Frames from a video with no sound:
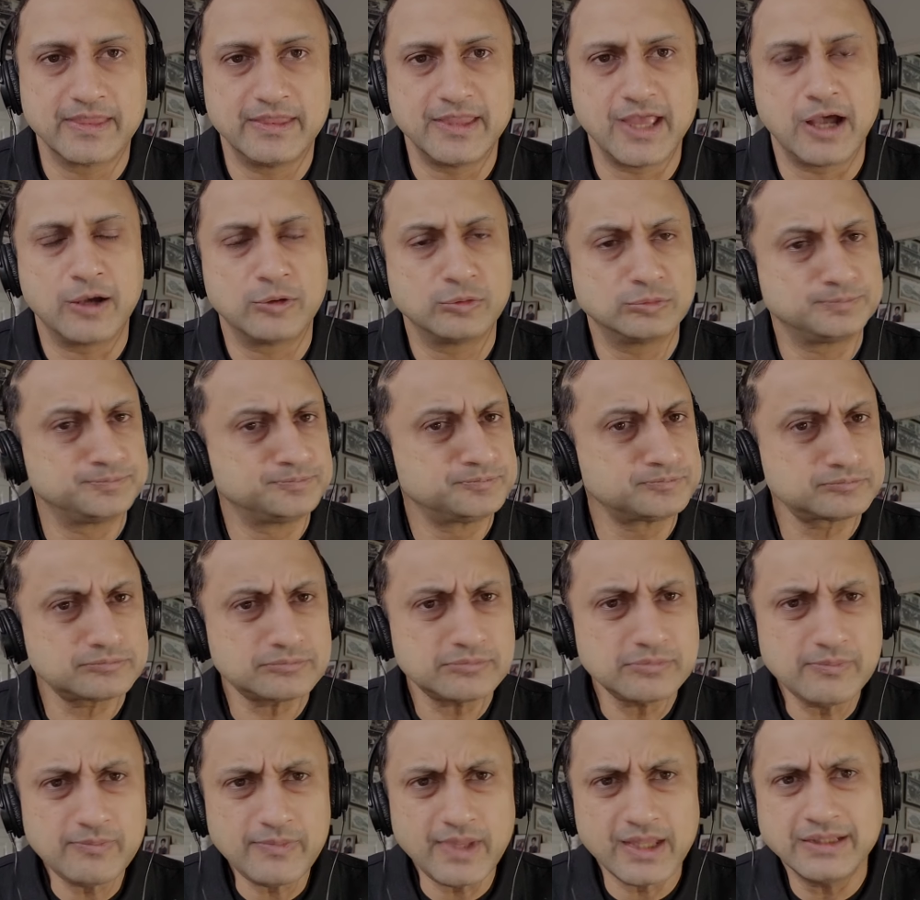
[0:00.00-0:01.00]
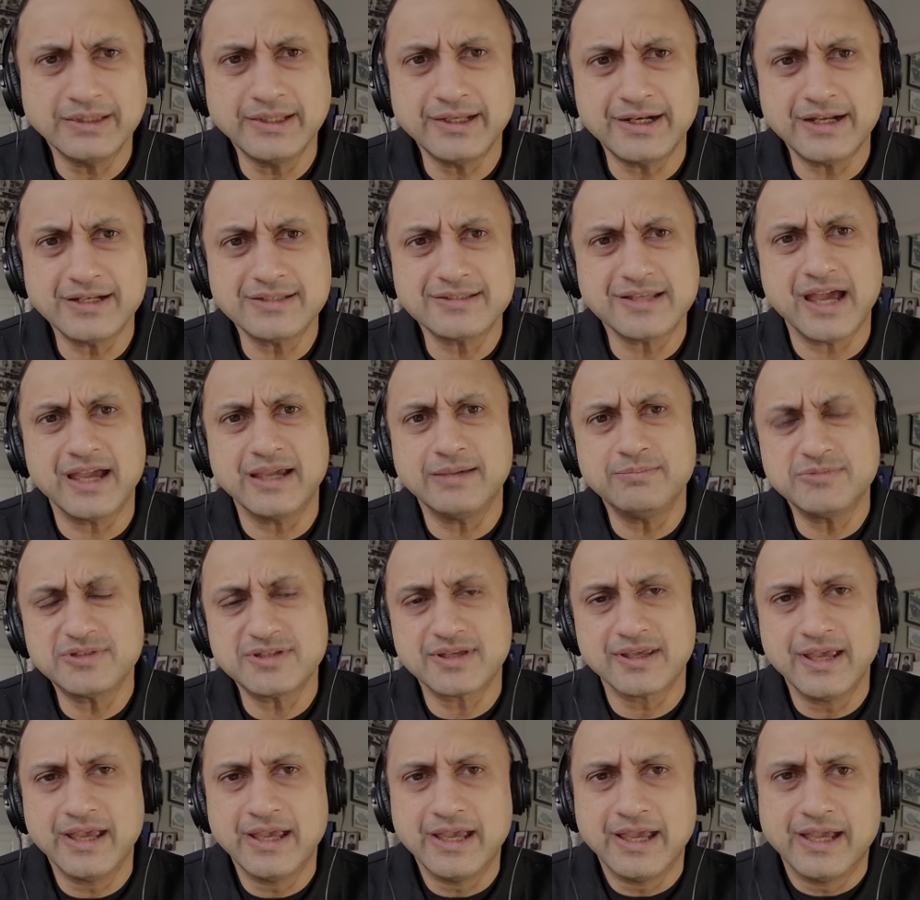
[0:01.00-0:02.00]
Now, there are times,
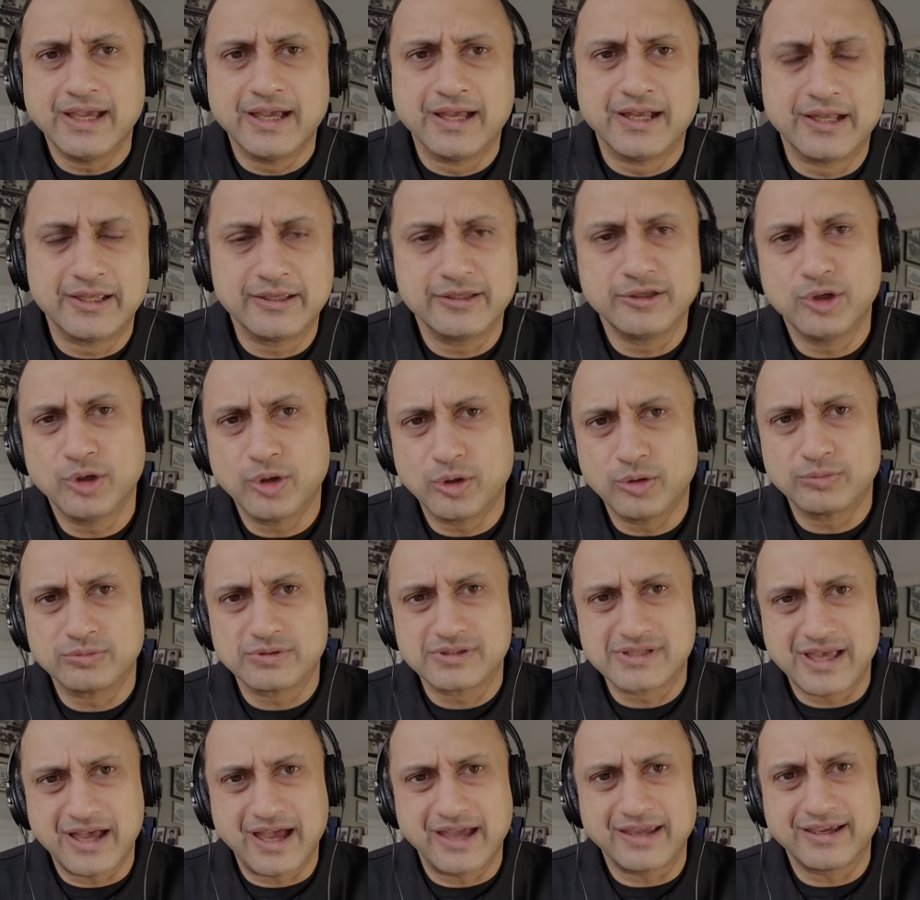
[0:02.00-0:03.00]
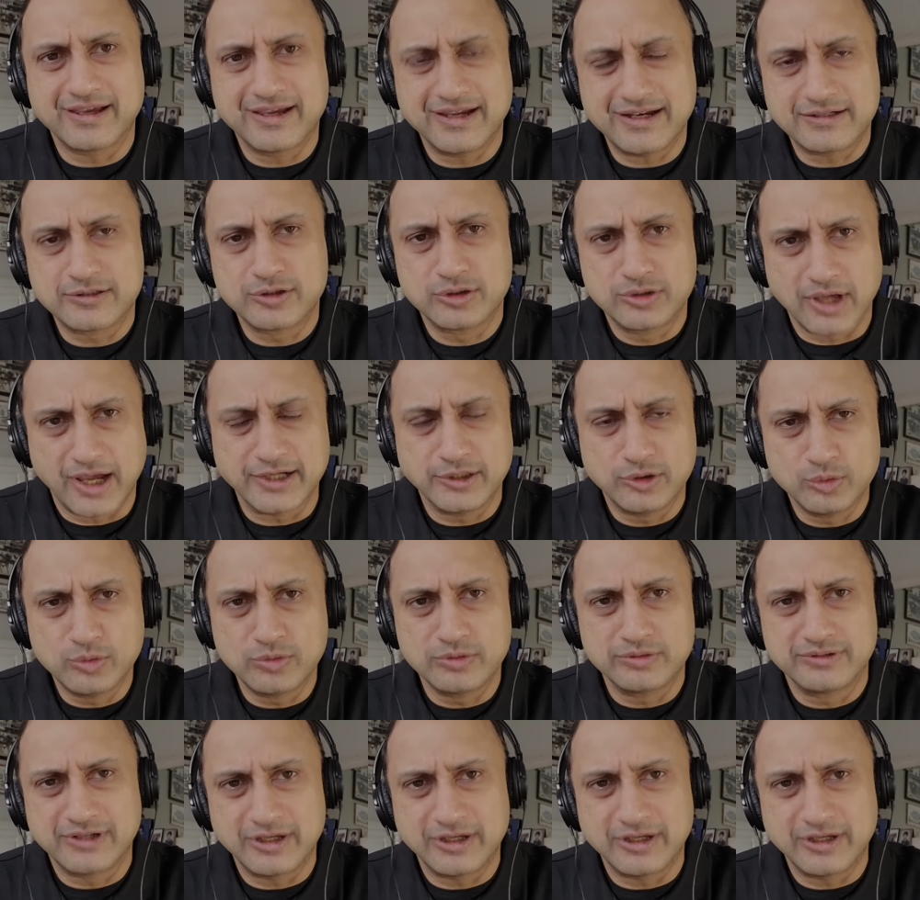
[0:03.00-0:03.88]
uh, you know, I get, I do,